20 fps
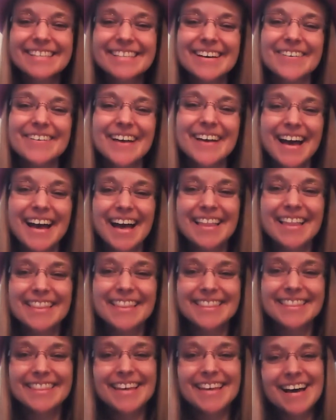So
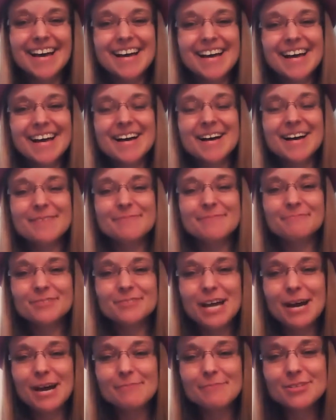
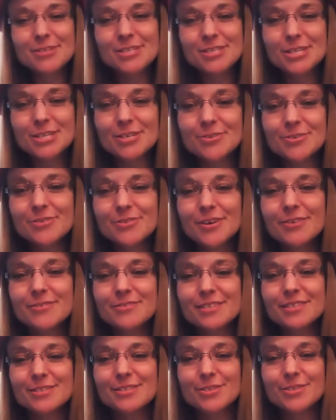the chapter 2
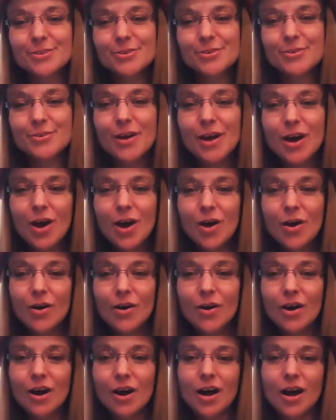goes into
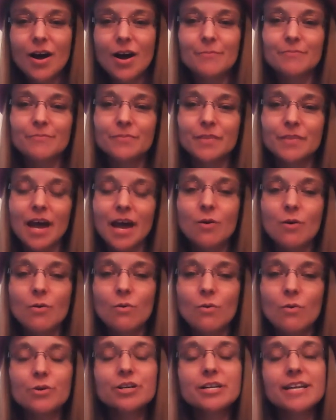how
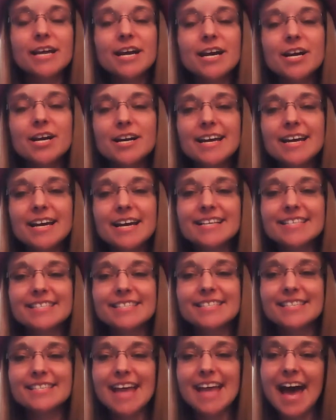Ordinary
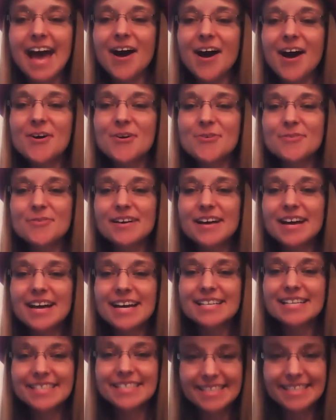is now
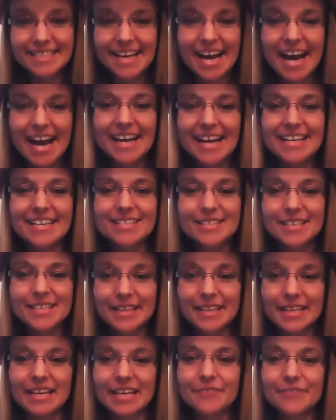decided
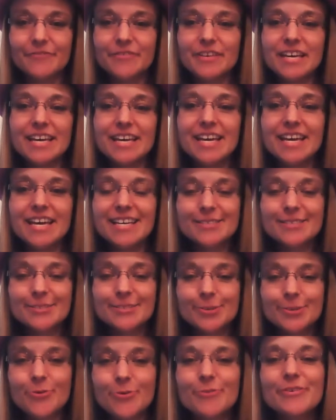to leave. He
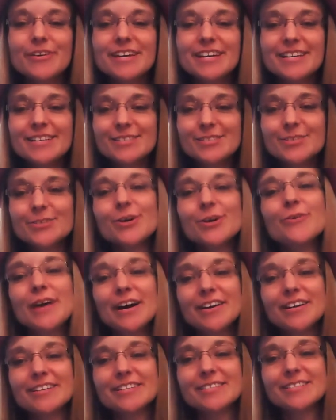is going to go
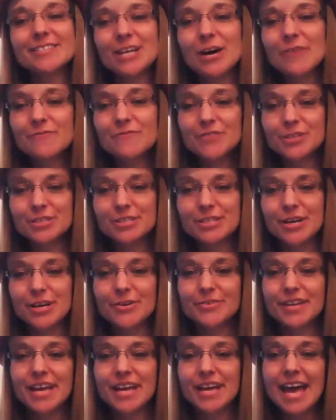out in his comfort
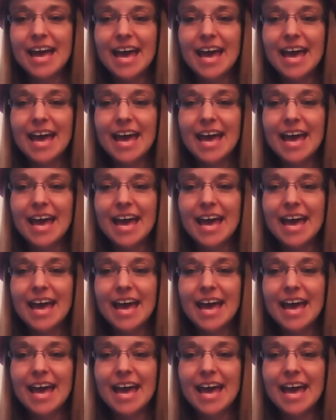zone,